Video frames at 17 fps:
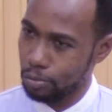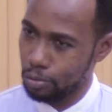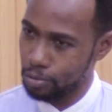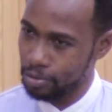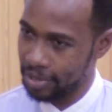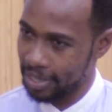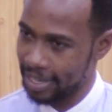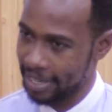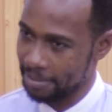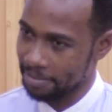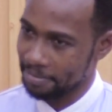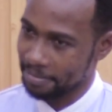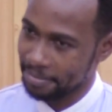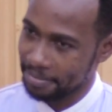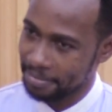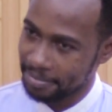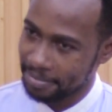wound,
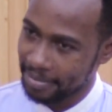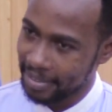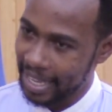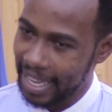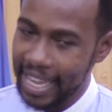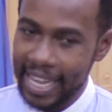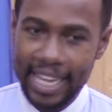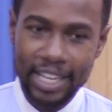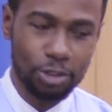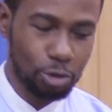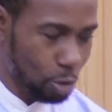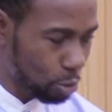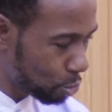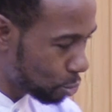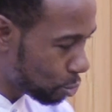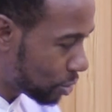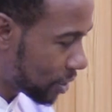He's
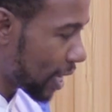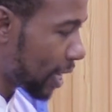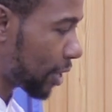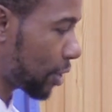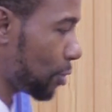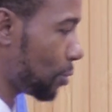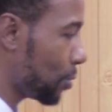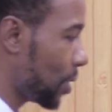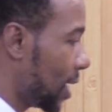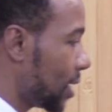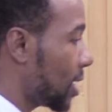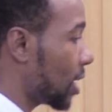going to take you.